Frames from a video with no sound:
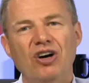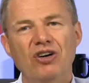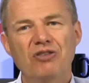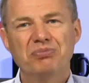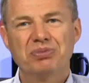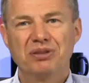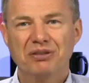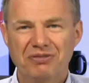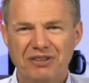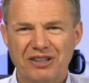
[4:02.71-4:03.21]

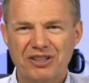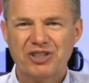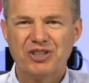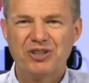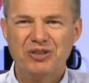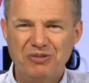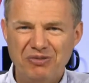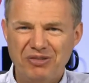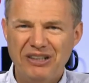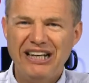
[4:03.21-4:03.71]
of
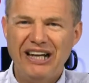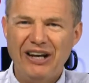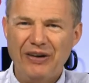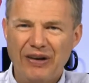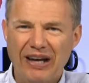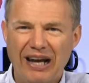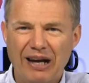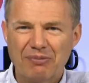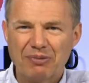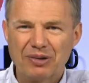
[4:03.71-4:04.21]
professional video
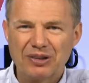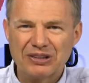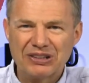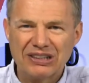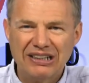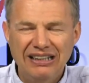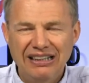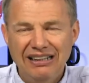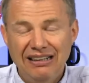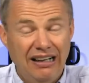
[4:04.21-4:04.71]
cameras,